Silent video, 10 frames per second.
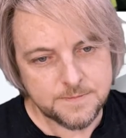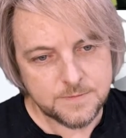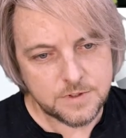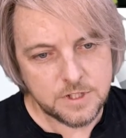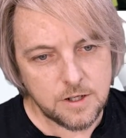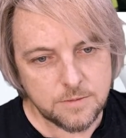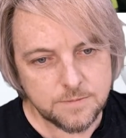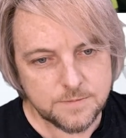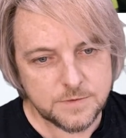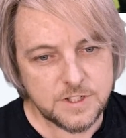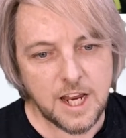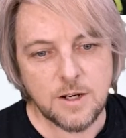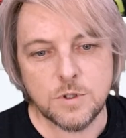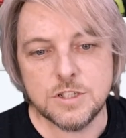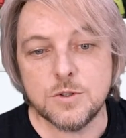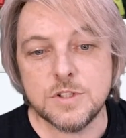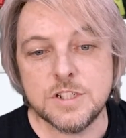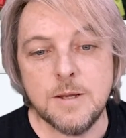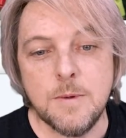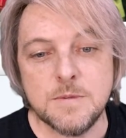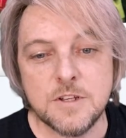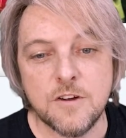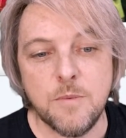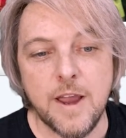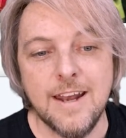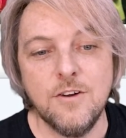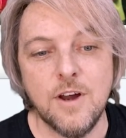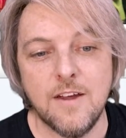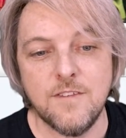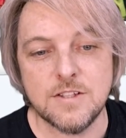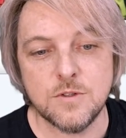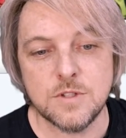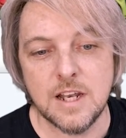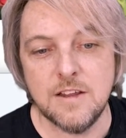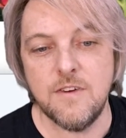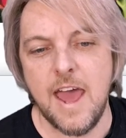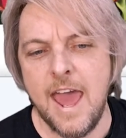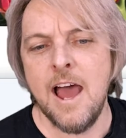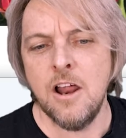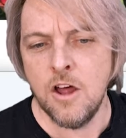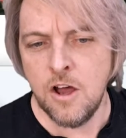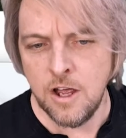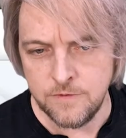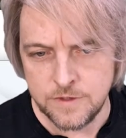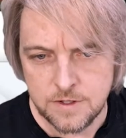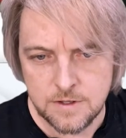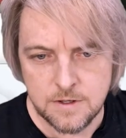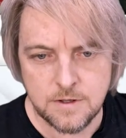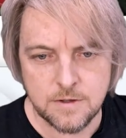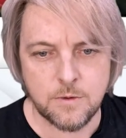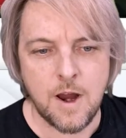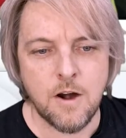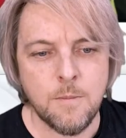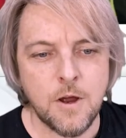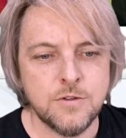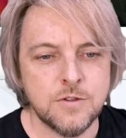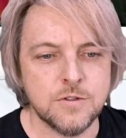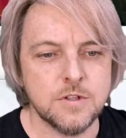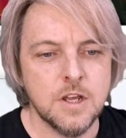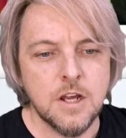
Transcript: So, Satan wants to esteem himself by entering our vessels and live our lives through our emotions,